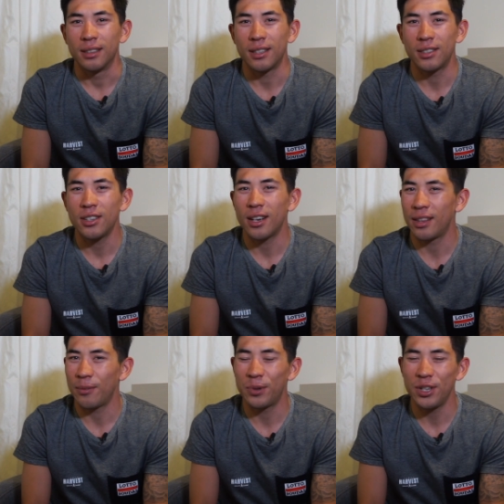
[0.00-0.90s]
I don't. I
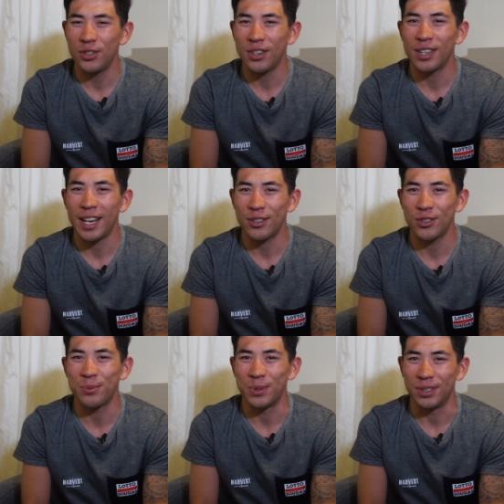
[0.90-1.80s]
am pretty sure I've got an
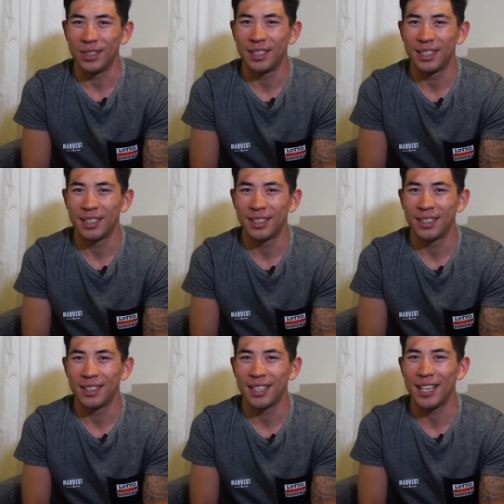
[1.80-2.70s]
extra small
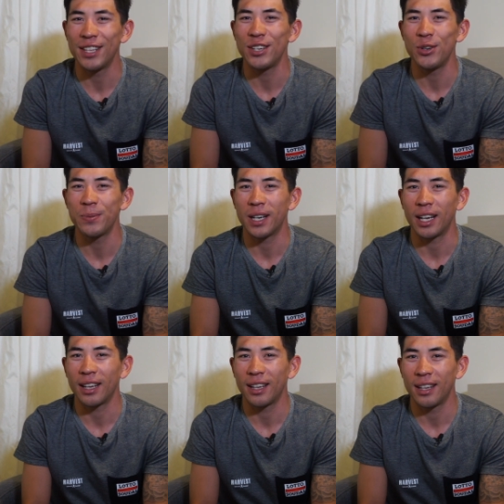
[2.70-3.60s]
huh? in the new
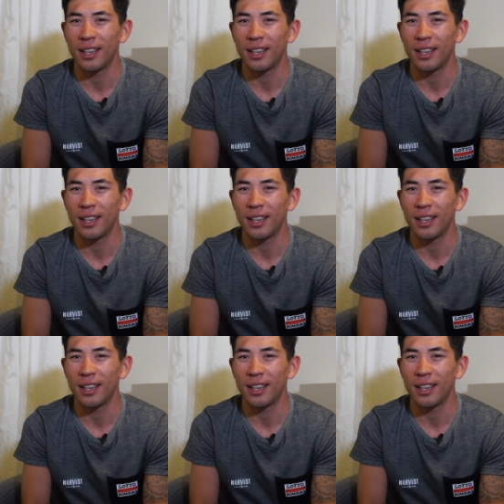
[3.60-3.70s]
bike.